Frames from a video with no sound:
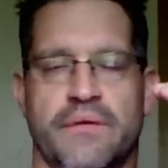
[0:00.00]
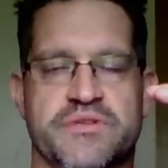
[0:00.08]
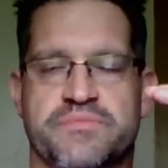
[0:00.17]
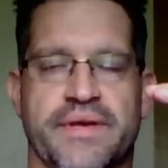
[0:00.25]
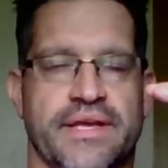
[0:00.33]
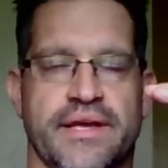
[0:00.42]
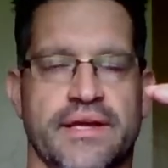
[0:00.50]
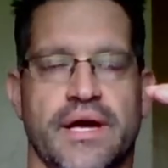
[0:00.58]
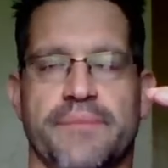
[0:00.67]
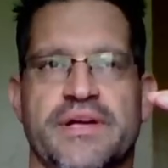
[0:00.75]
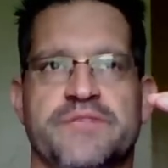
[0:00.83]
just making it up.